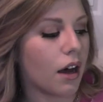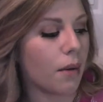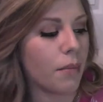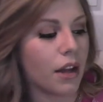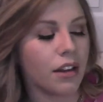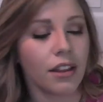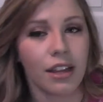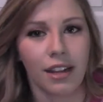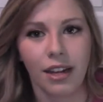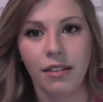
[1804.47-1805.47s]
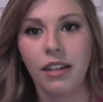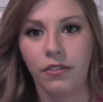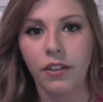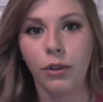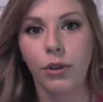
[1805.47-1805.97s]
Other than like
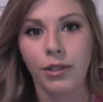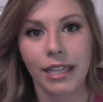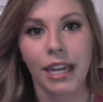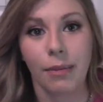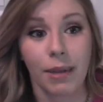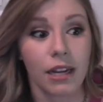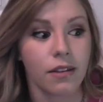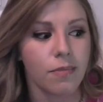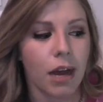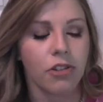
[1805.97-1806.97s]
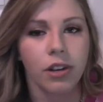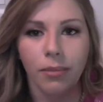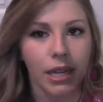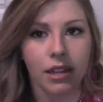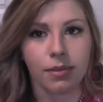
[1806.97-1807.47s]
if you use it like me in spot
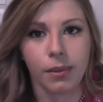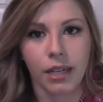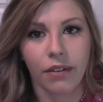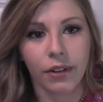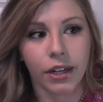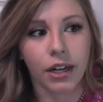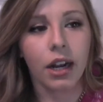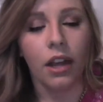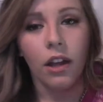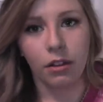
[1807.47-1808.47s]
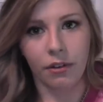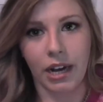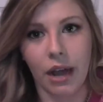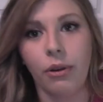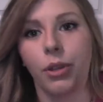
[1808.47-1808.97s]
treatment, this will never
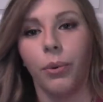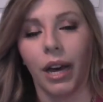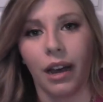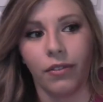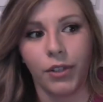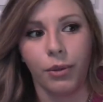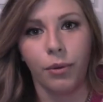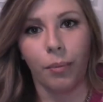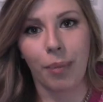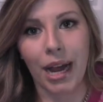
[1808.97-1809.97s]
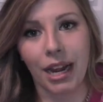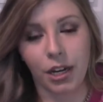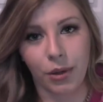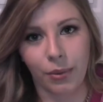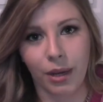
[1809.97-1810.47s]
run out. You will have to buy a
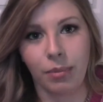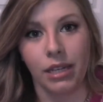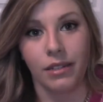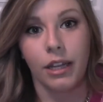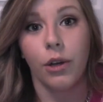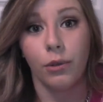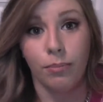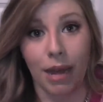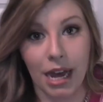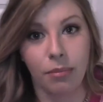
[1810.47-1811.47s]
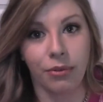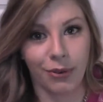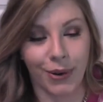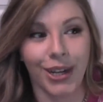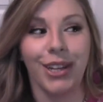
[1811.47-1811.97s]
new one because it goes bad
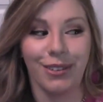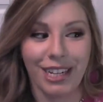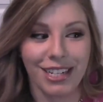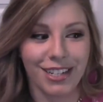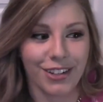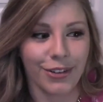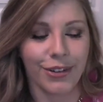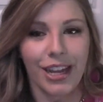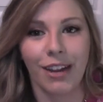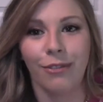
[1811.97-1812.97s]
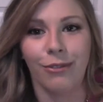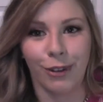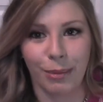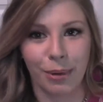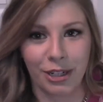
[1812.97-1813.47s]
before you need to like
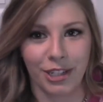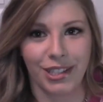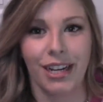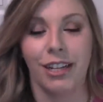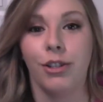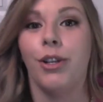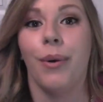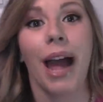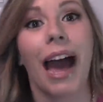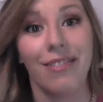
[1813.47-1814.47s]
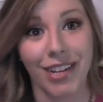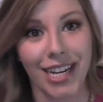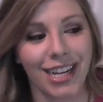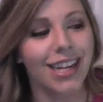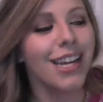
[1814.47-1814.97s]
repurchase it because you don't have
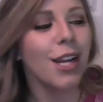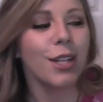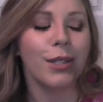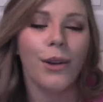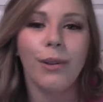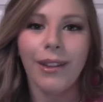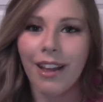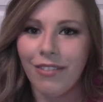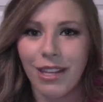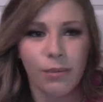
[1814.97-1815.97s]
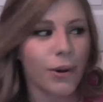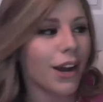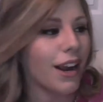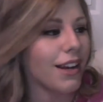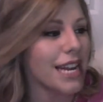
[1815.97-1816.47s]
any. So love this
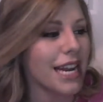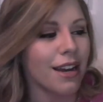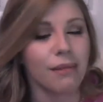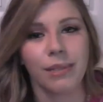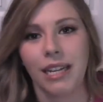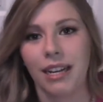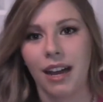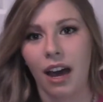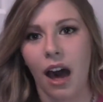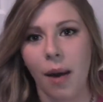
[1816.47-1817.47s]
product, and it comes in